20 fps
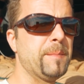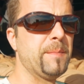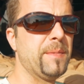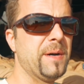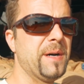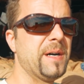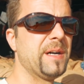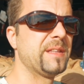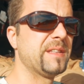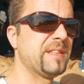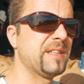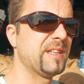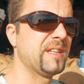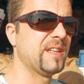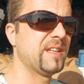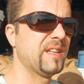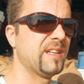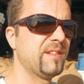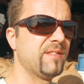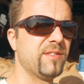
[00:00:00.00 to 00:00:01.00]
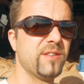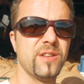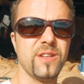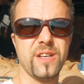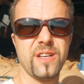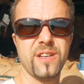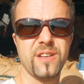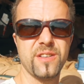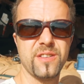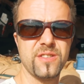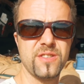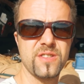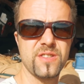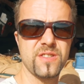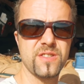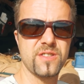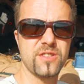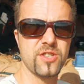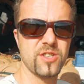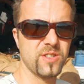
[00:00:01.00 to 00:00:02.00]
But I feel like
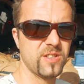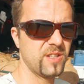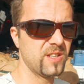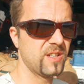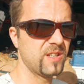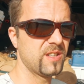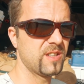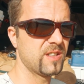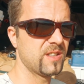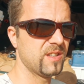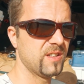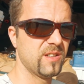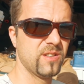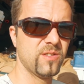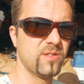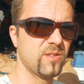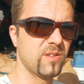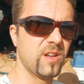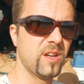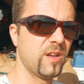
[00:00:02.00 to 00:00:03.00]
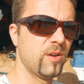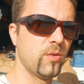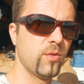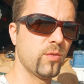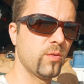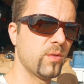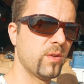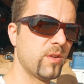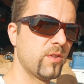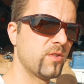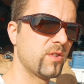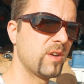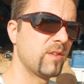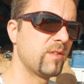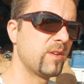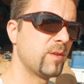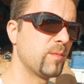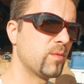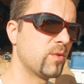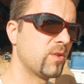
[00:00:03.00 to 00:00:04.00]
just chilling. I don't want to
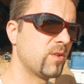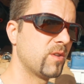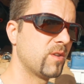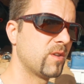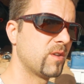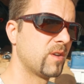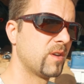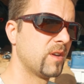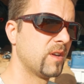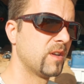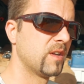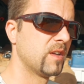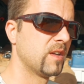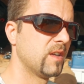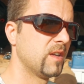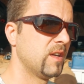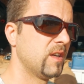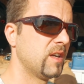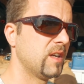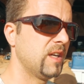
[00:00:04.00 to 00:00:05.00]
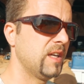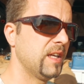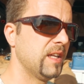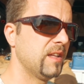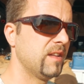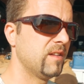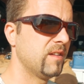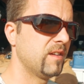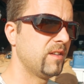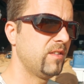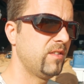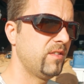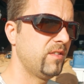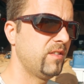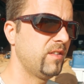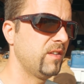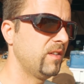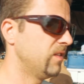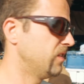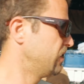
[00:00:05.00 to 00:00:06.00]
drive anymore. And I
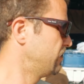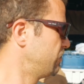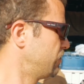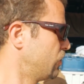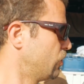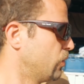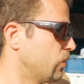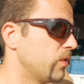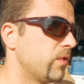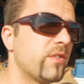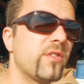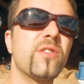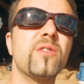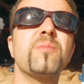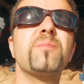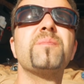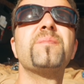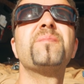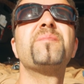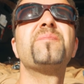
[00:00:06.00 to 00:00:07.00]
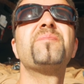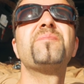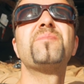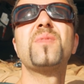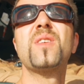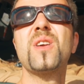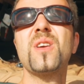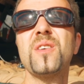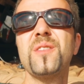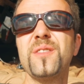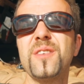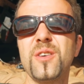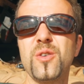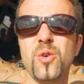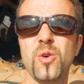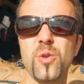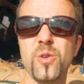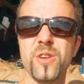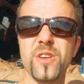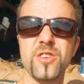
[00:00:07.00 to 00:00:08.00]
still, even though it's
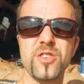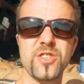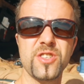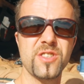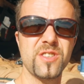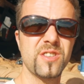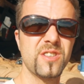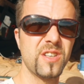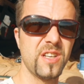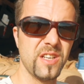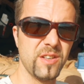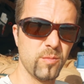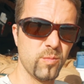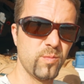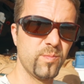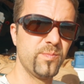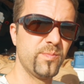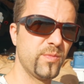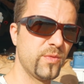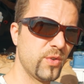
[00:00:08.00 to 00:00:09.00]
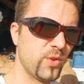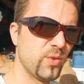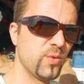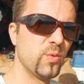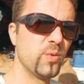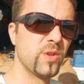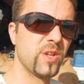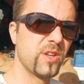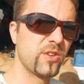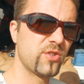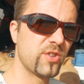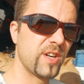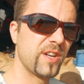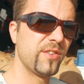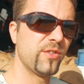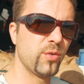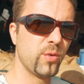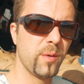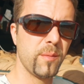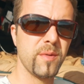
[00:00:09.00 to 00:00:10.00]
coldish, I do want to try
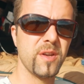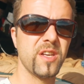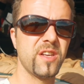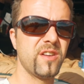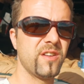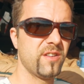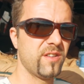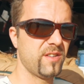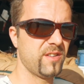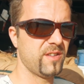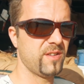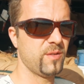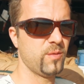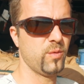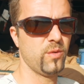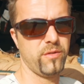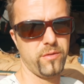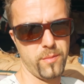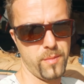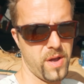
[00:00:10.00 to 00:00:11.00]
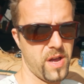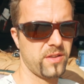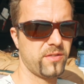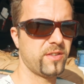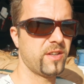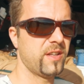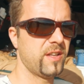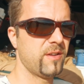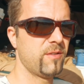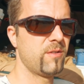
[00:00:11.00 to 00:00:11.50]
swimming here with a mask and